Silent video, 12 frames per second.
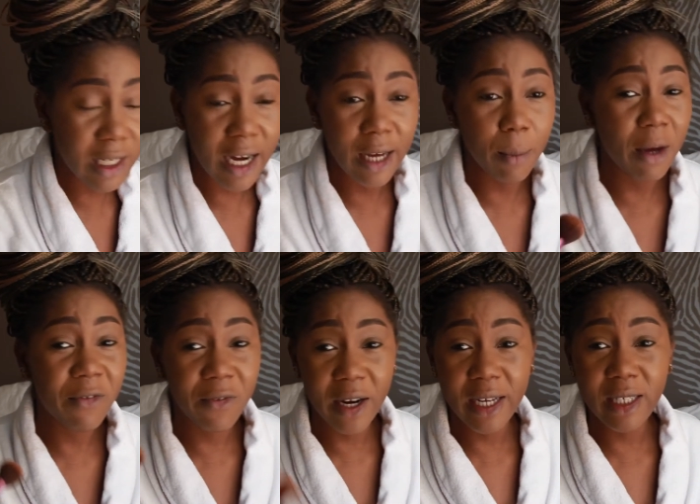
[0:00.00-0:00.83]
time my
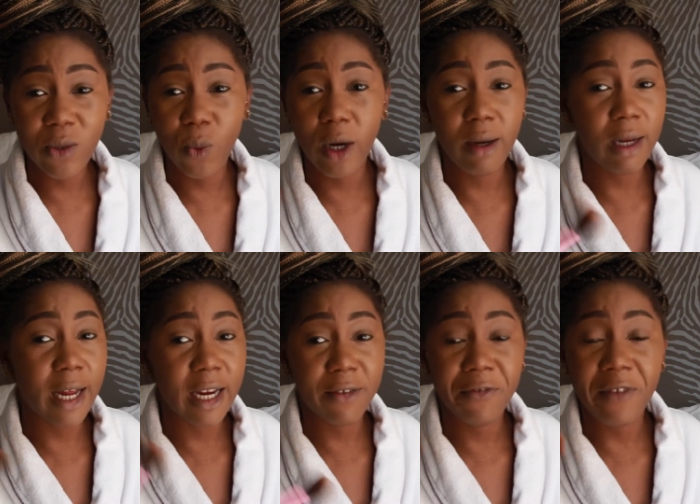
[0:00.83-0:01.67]
friends were
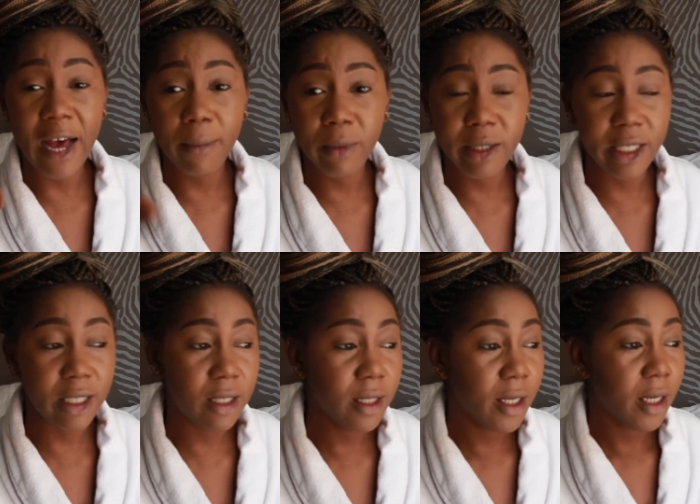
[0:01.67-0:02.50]
like
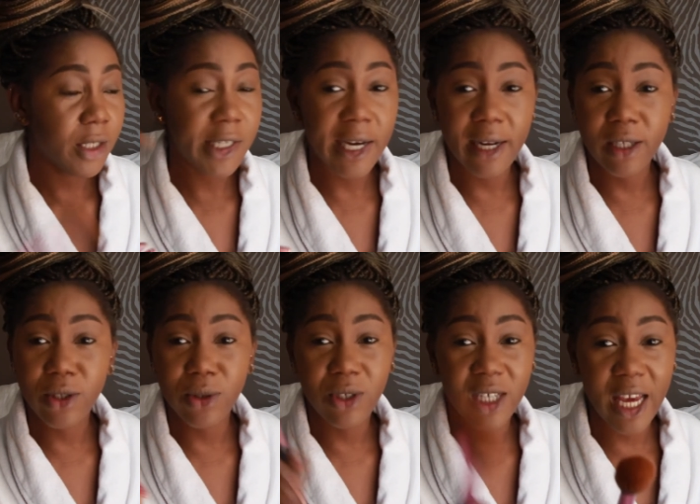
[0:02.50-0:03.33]
family. Shout out
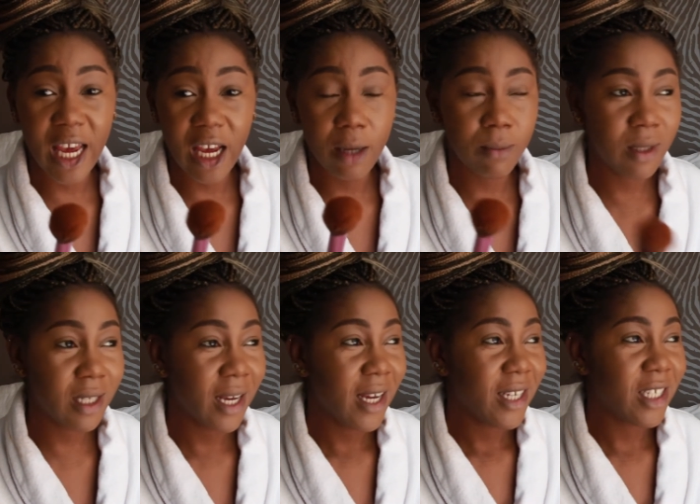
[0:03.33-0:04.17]
to James,
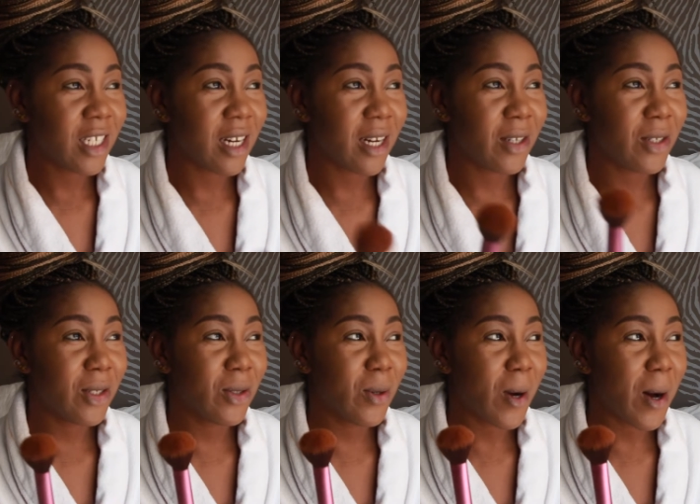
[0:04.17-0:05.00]
shout out
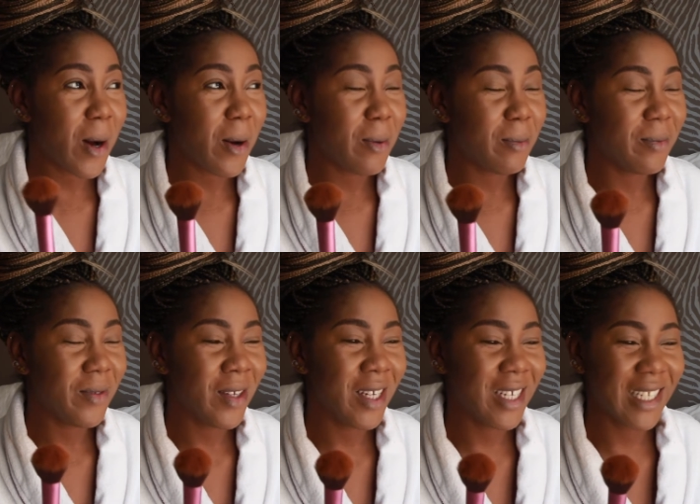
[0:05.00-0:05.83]
to
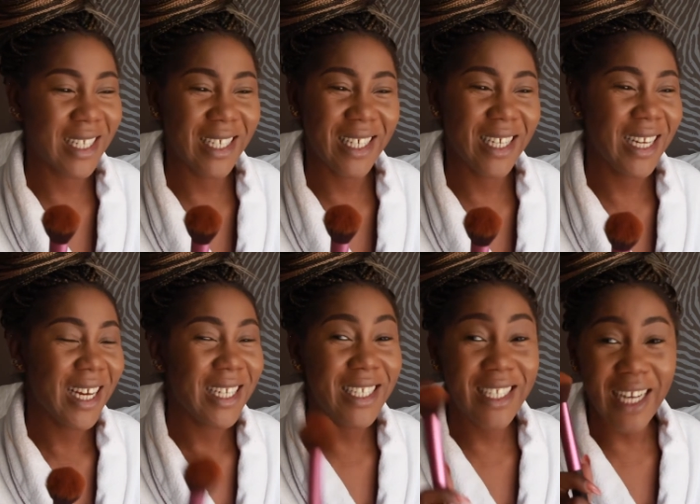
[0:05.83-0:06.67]

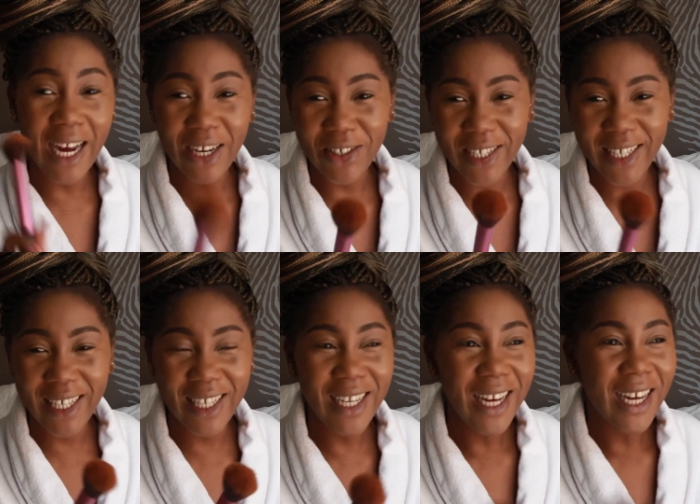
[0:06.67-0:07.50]

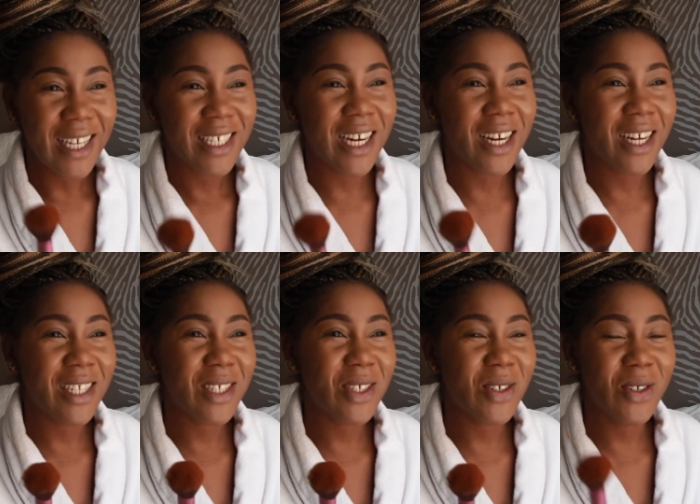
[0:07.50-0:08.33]
Jerry, shout
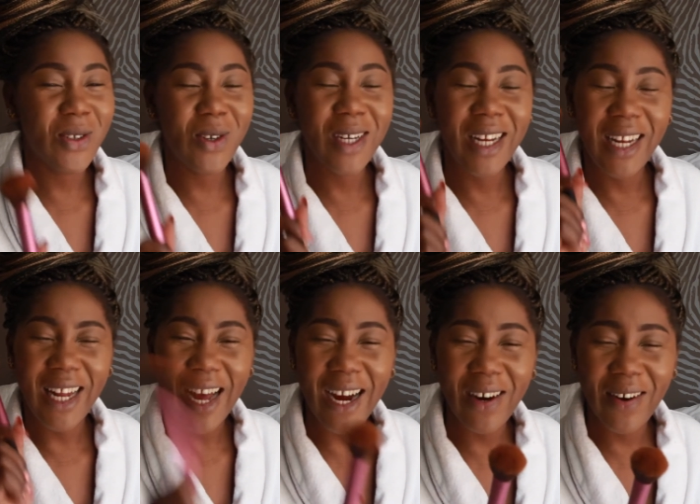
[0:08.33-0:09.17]
out to
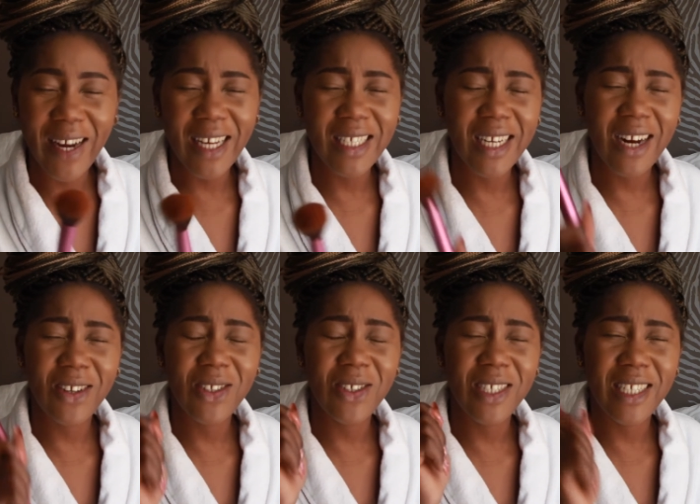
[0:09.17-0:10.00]
Larry, shout
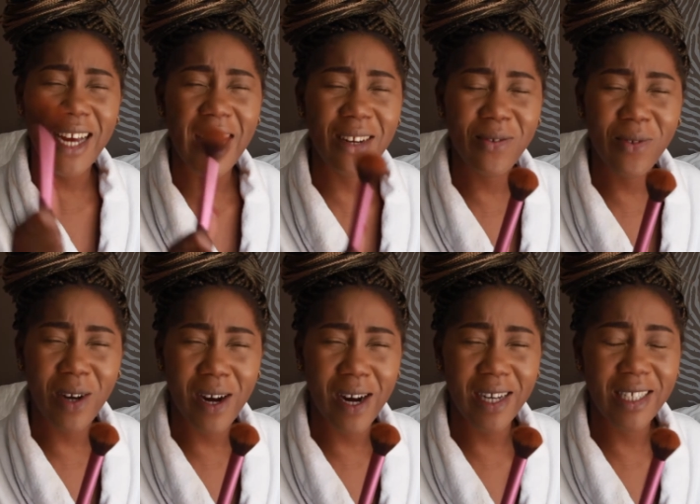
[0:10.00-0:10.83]
out to
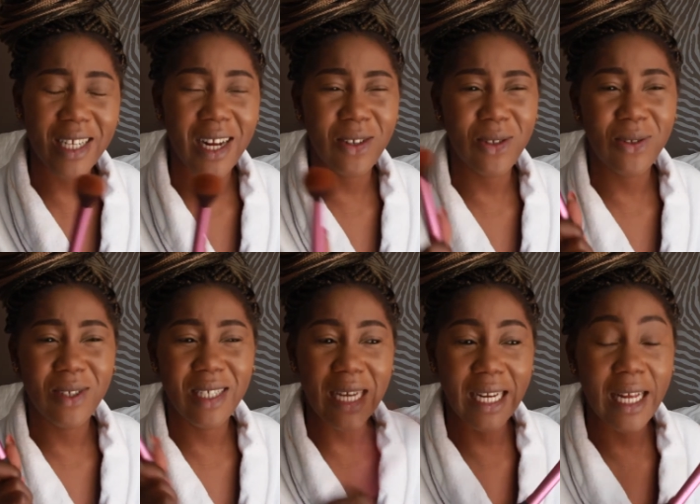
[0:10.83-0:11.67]
Jennifer, shout out to
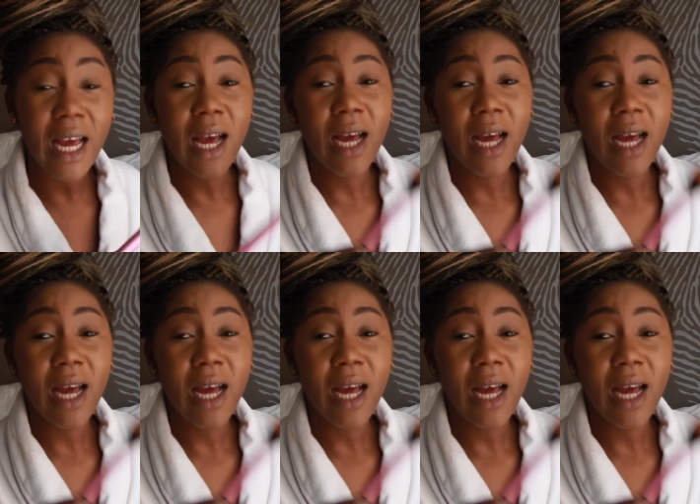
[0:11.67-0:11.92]
Daily.